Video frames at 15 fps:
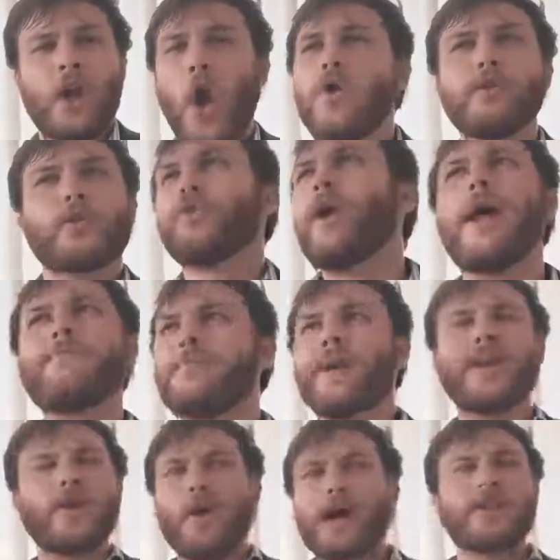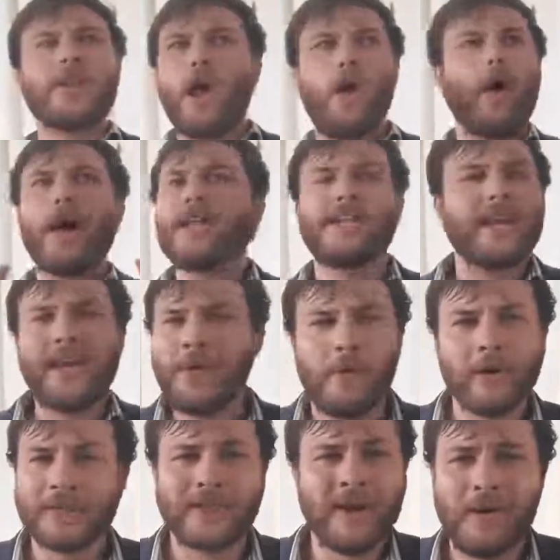Coach Red Pill, who had no idea
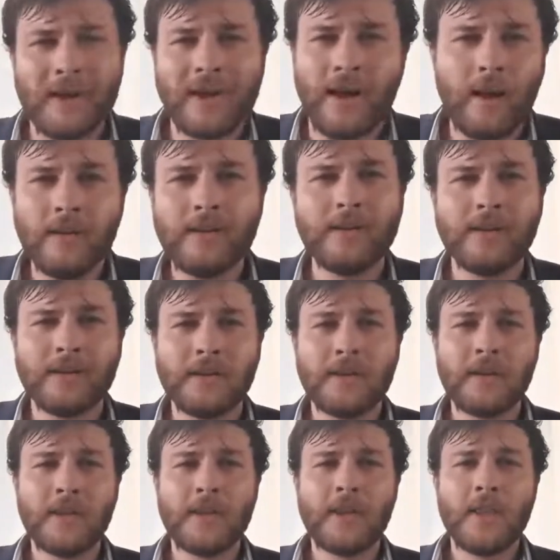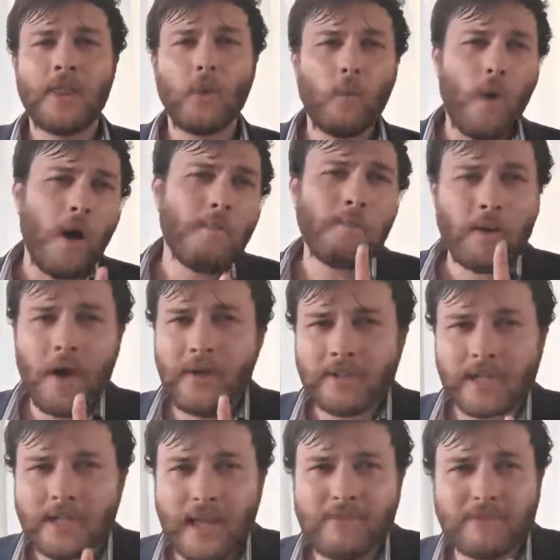what's going on, the one
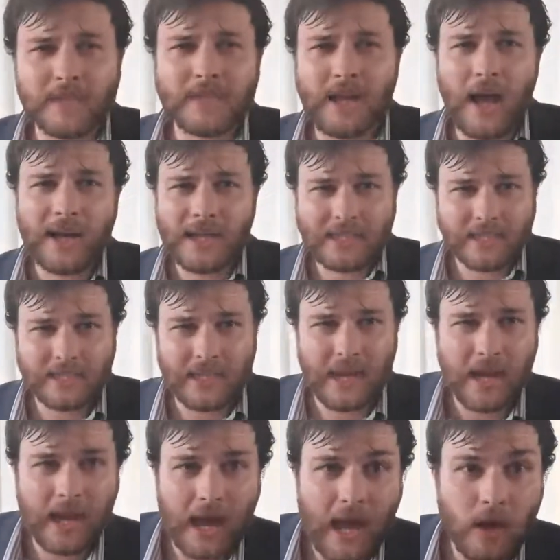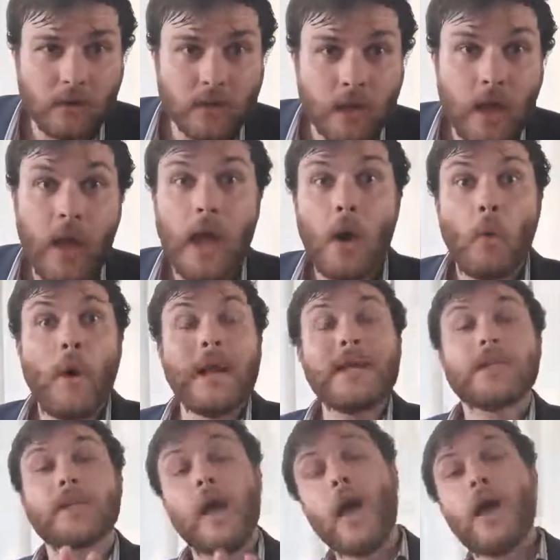person they've decided to single out, well,
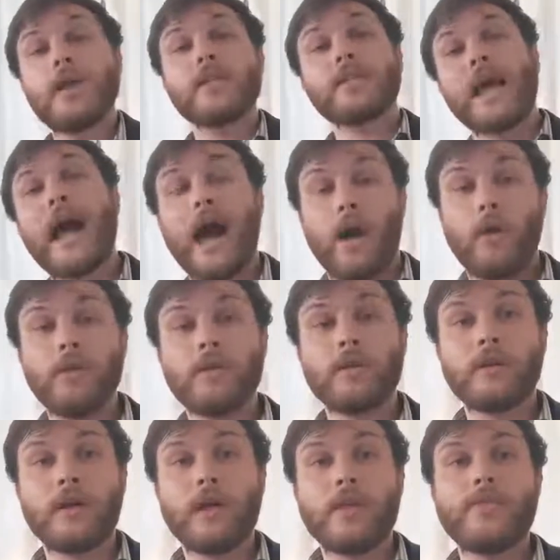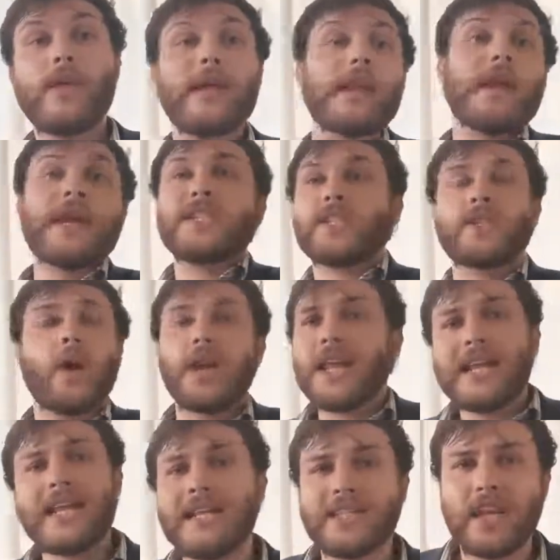it turns out that it's not
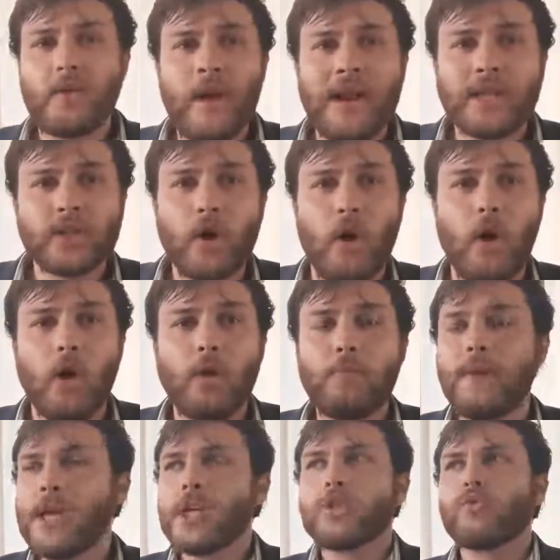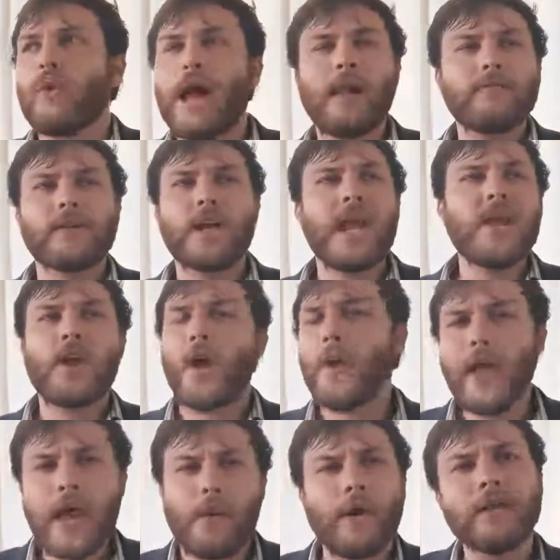an easy win at all because Ralph's an
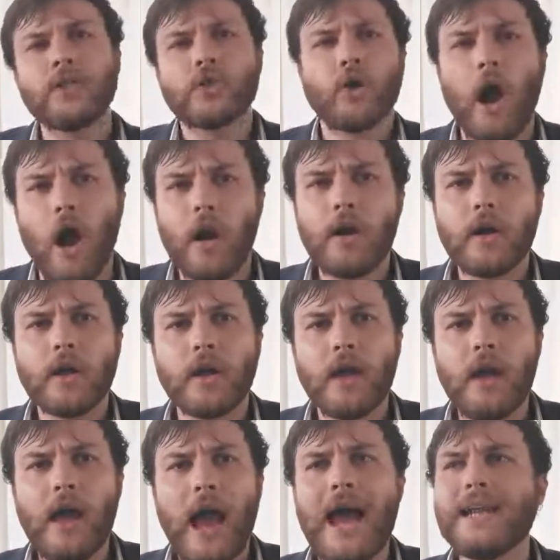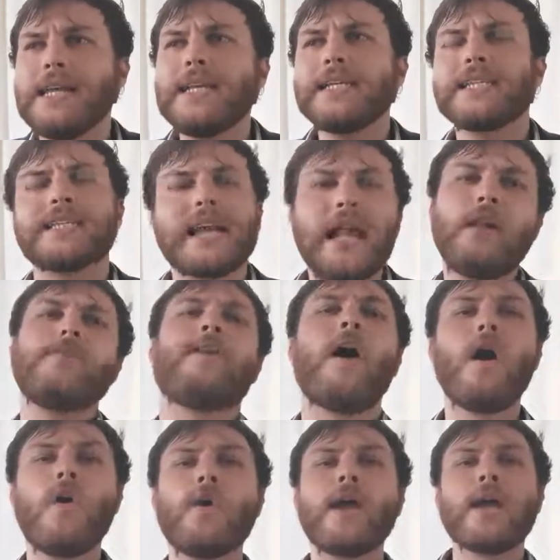incoherent drunk and he's self
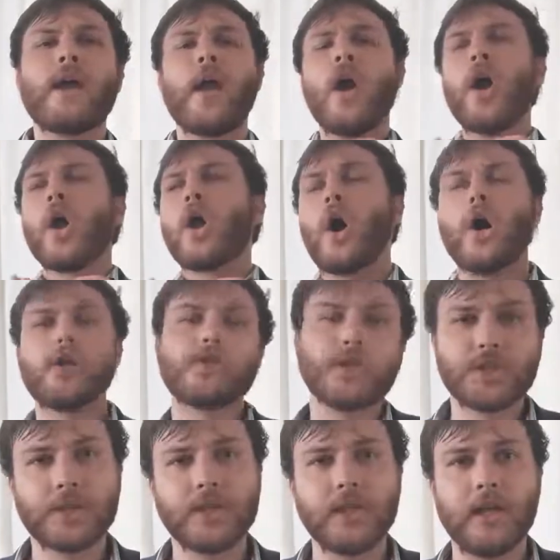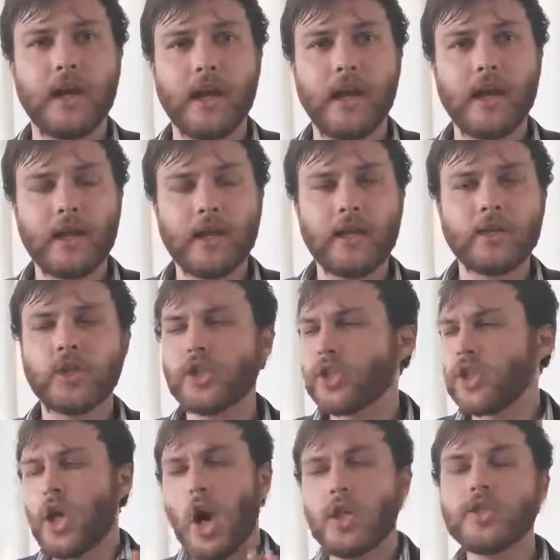owning constantly.
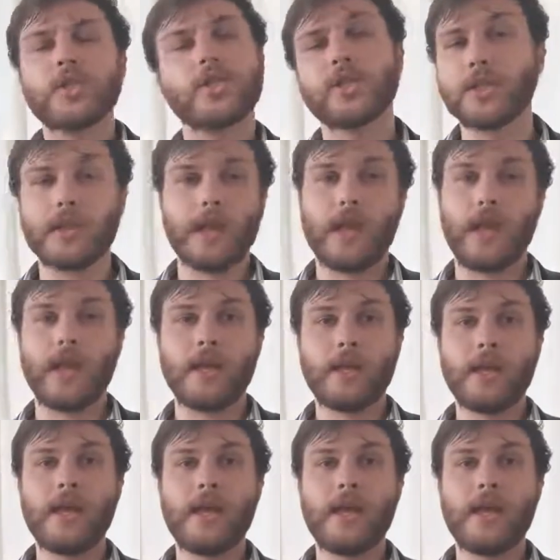Just constantly.